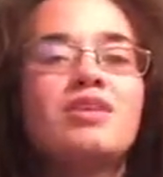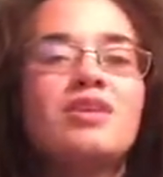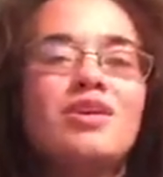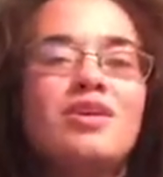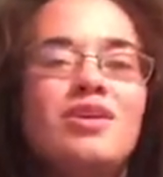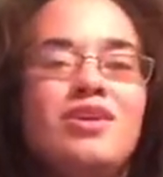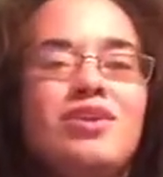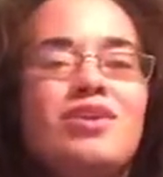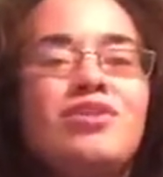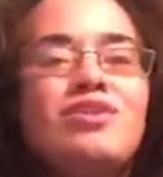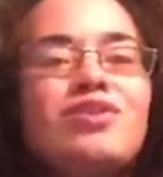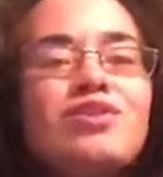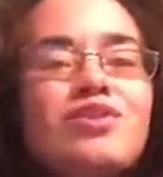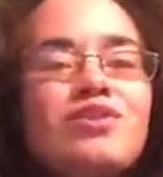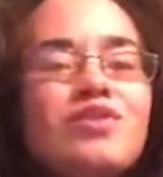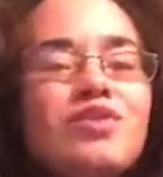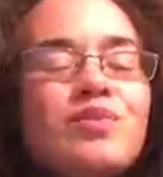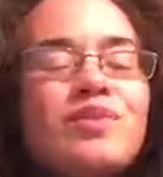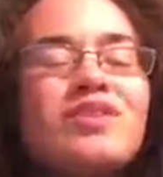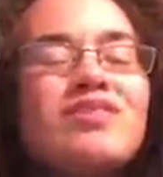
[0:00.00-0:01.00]
or at least
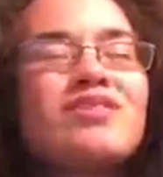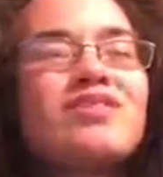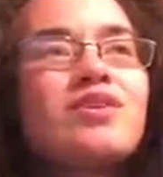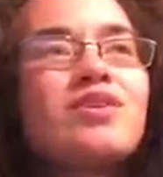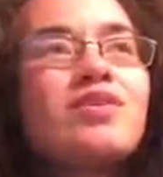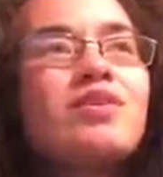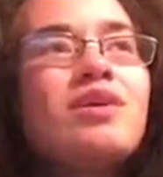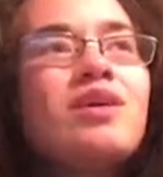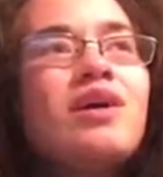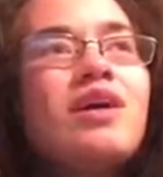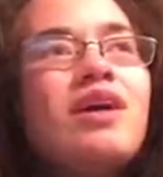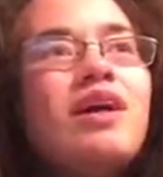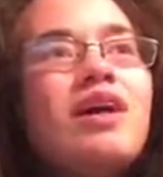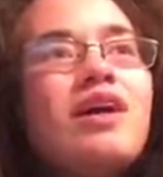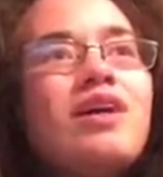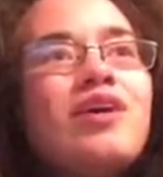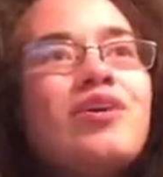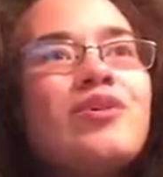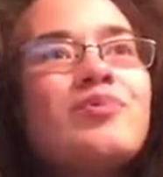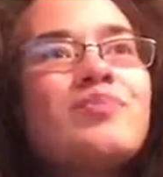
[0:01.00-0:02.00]
a few months ago,
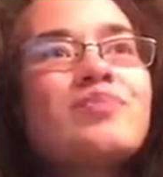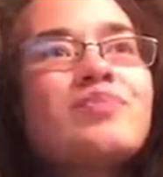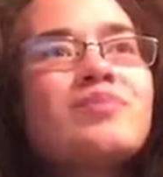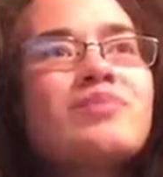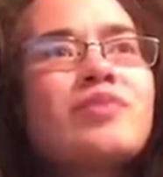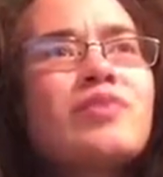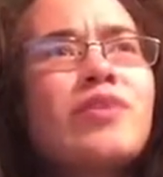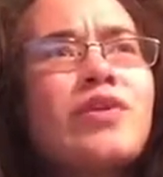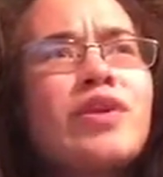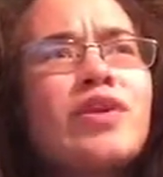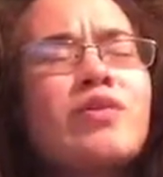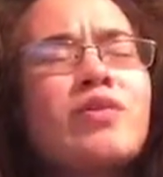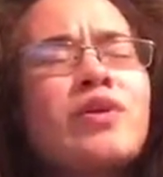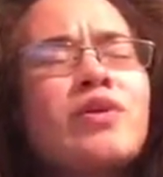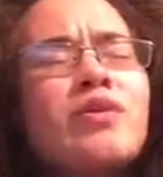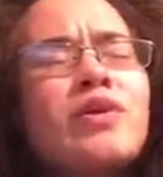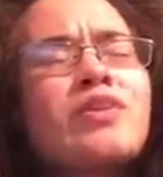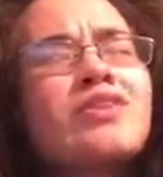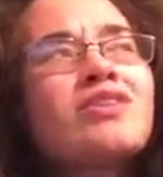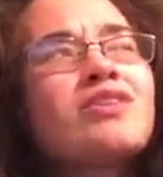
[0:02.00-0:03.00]
depending when
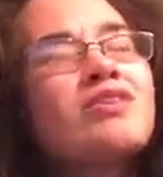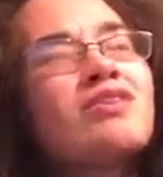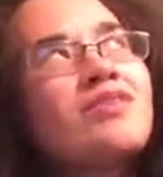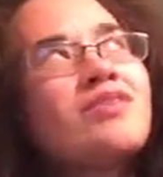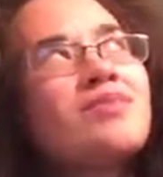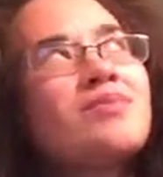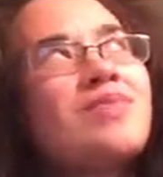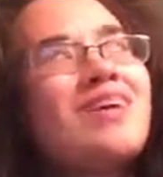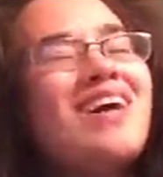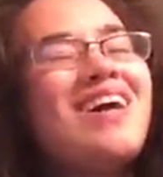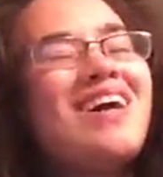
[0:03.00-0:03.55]
you're watching this.